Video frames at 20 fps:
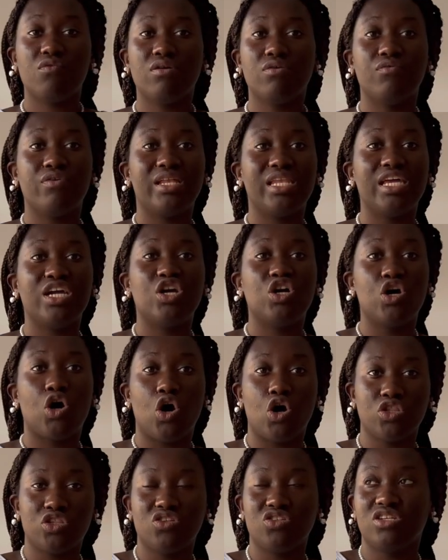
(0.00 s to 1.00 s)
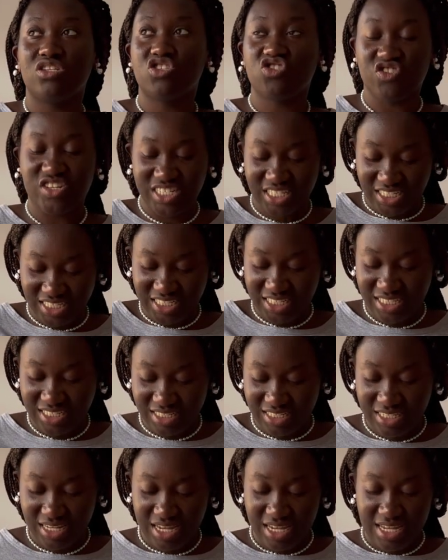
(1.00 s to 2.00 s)
we really go to the
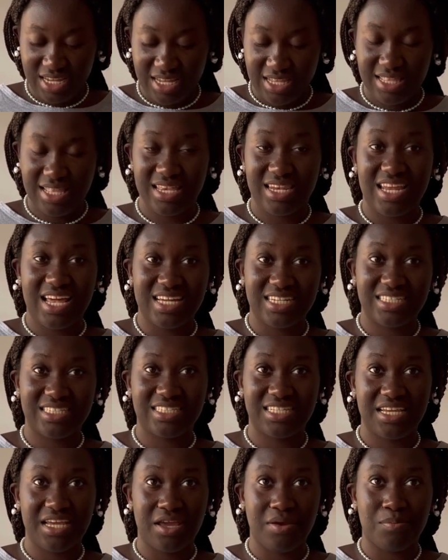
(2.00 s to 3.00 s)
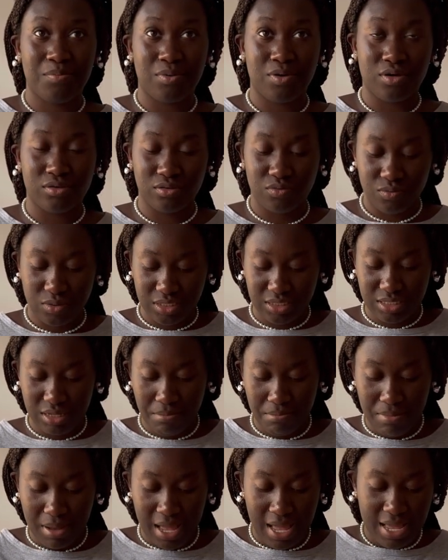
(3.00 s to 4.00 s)
dresses, the last thing I bought was a
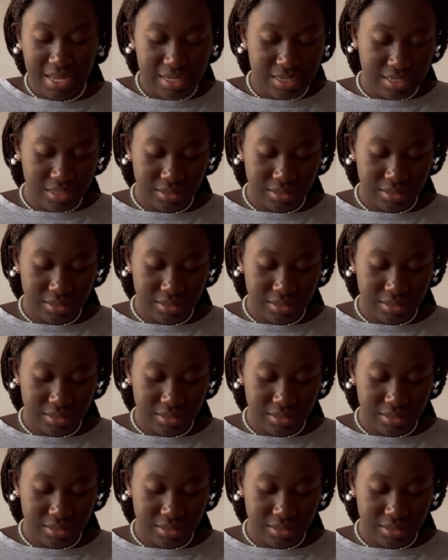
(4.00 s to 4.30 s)
bag.